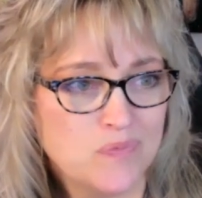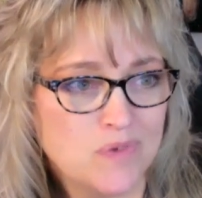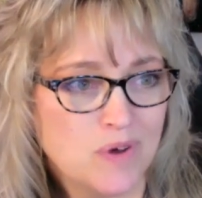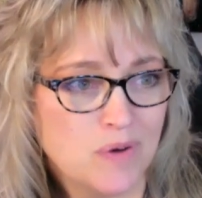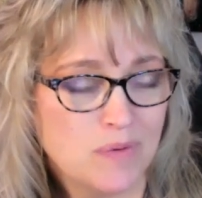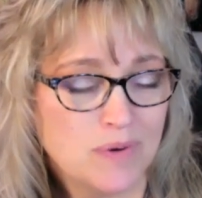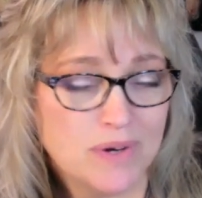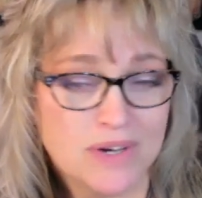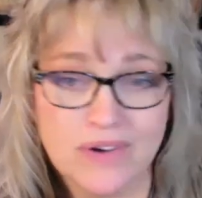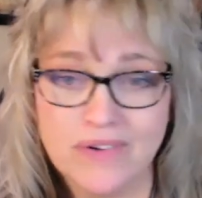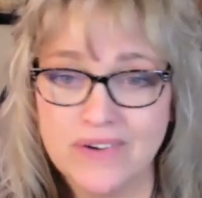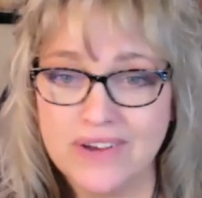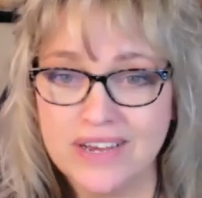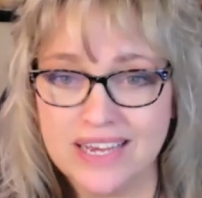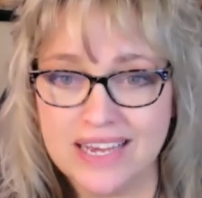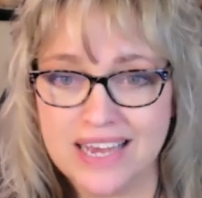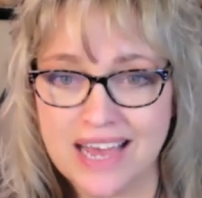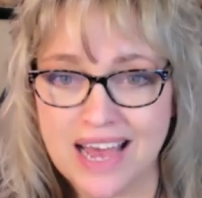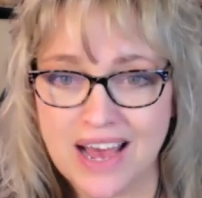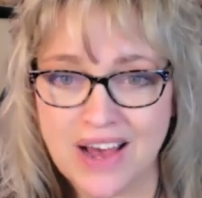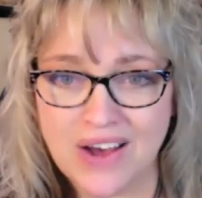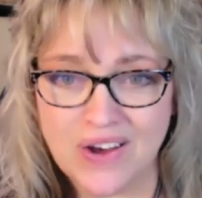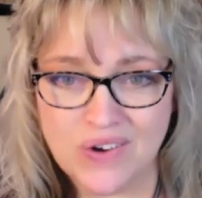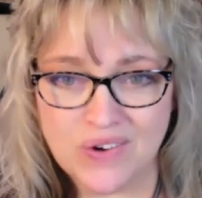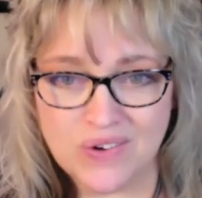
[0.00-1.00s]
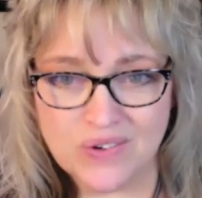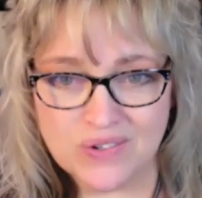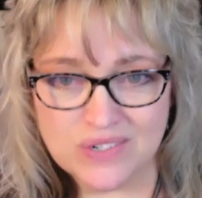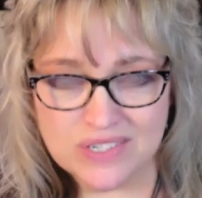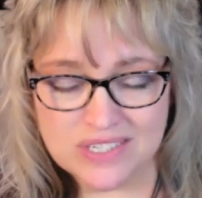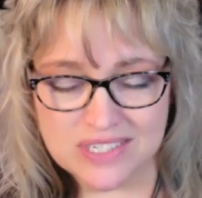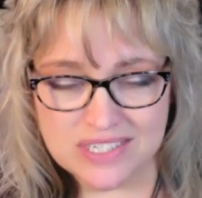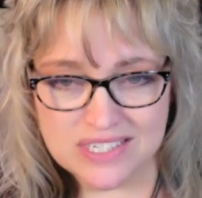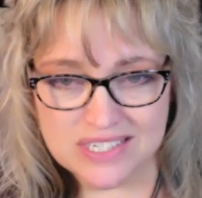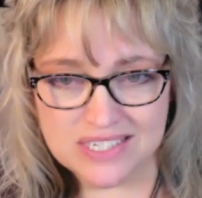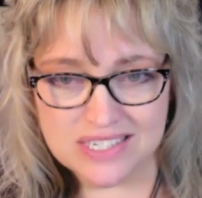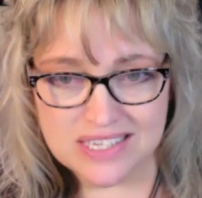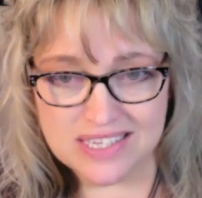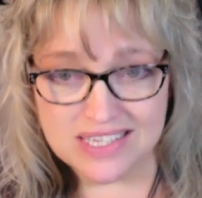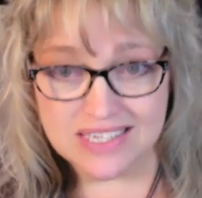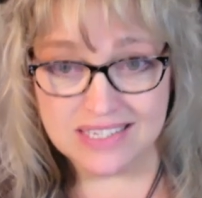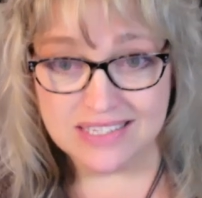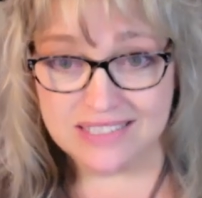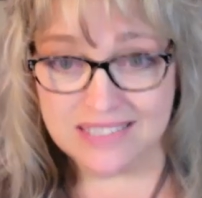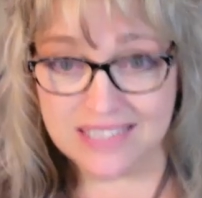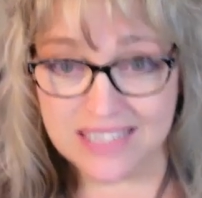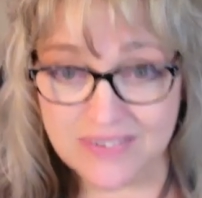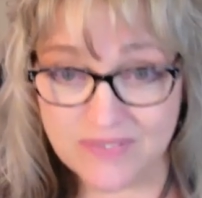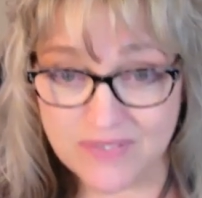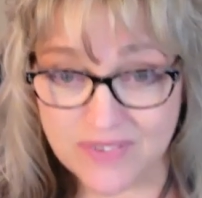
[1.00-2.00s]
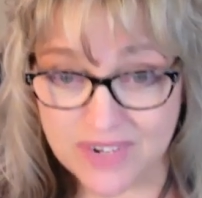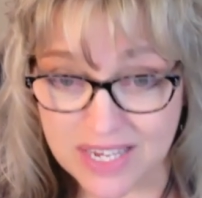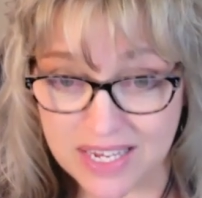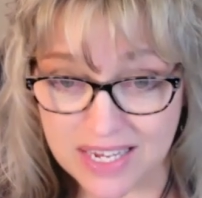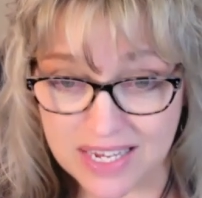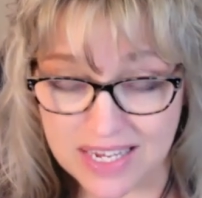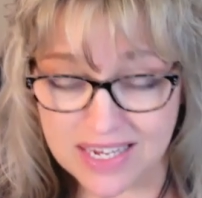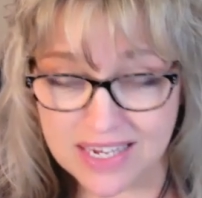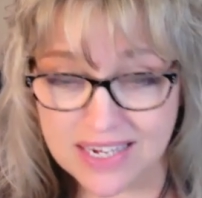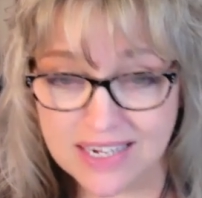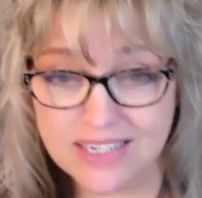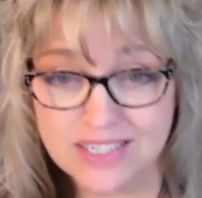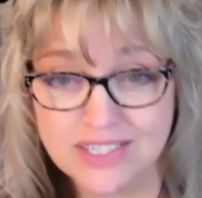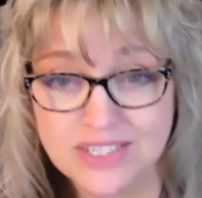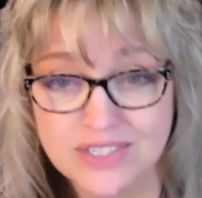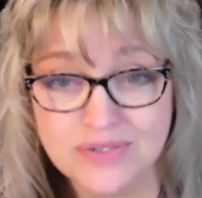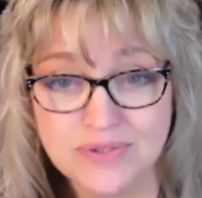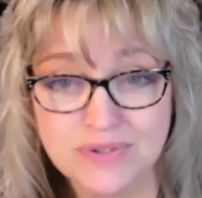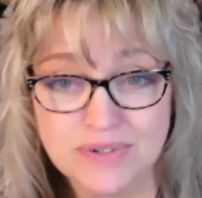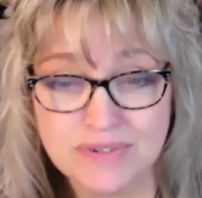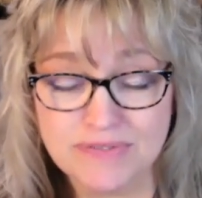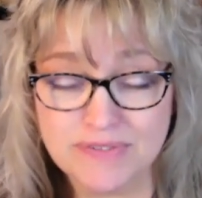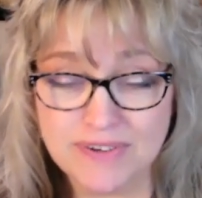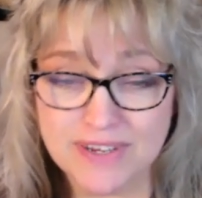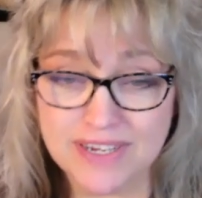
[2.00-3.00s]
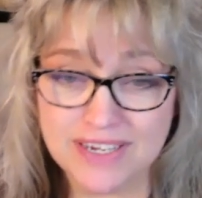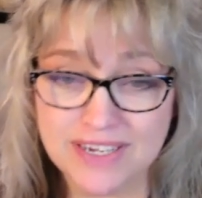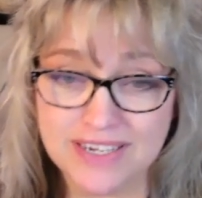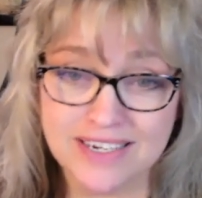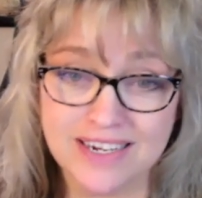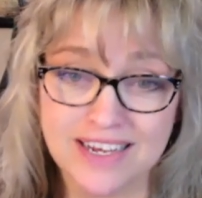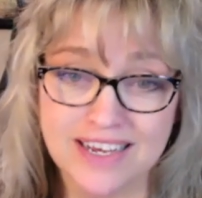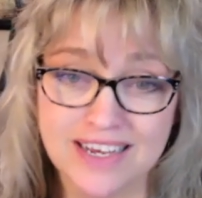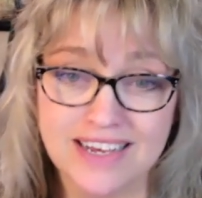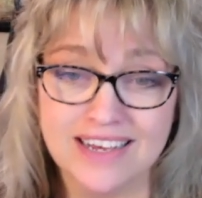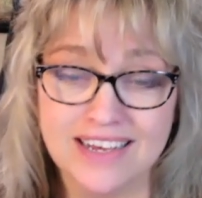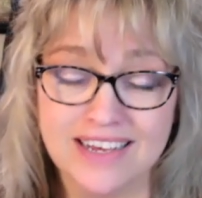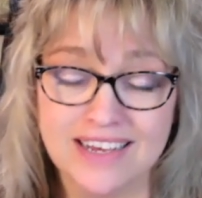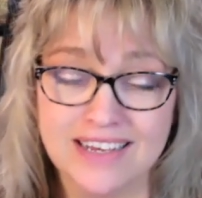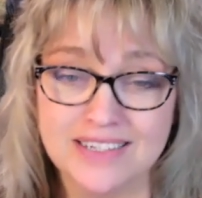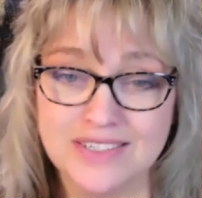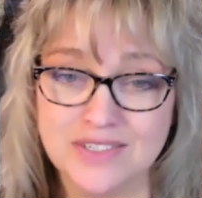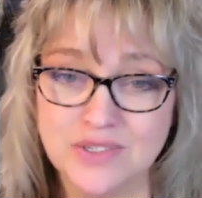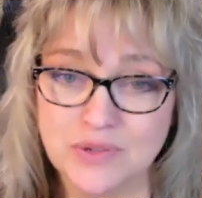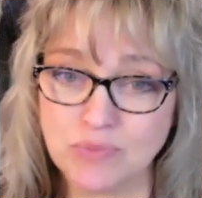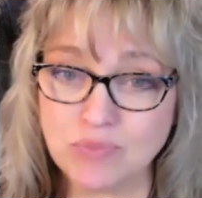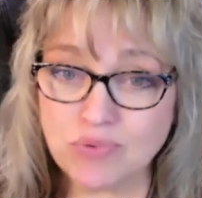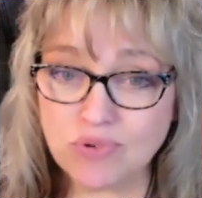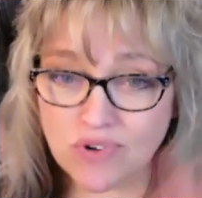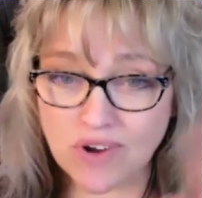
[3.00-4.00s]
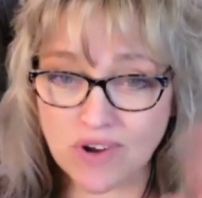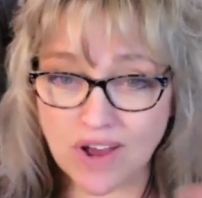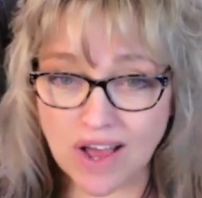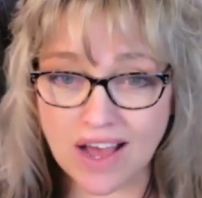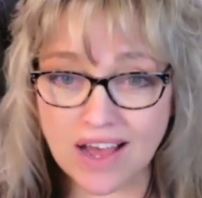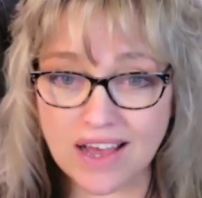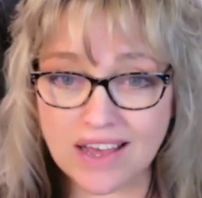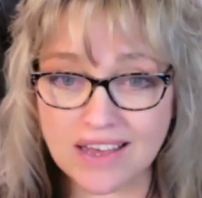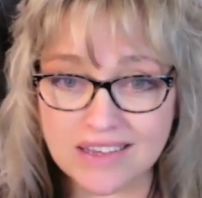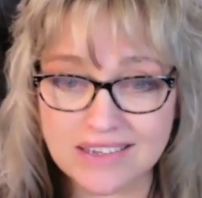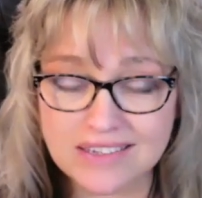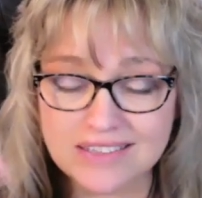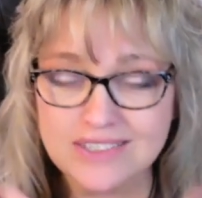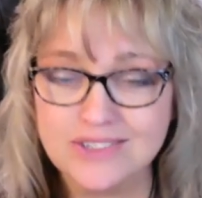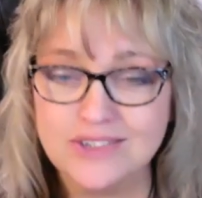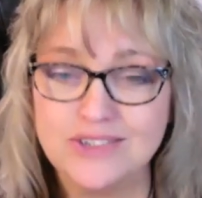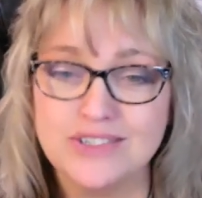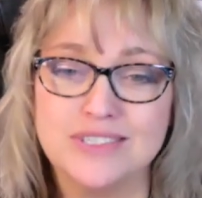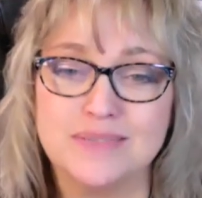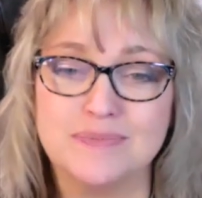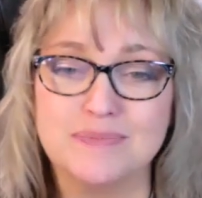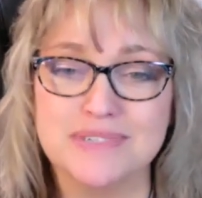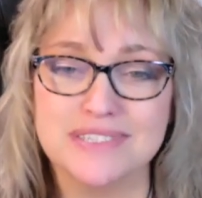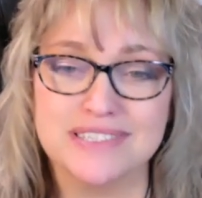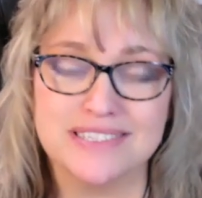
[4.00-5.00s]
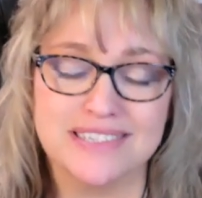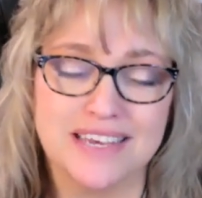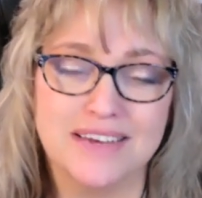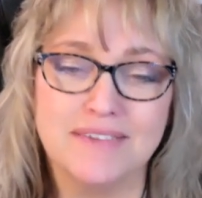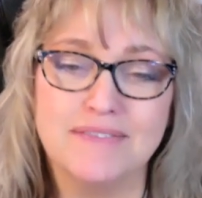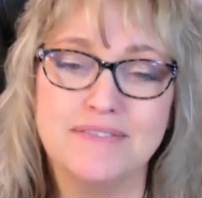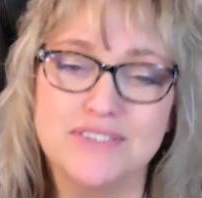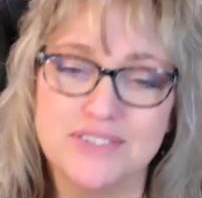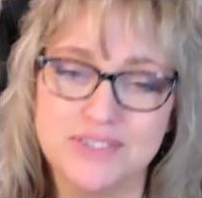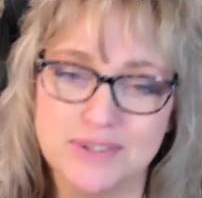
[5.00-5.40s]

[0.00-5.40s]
we're going out this evening to a fun uh, surprise Christmas gift.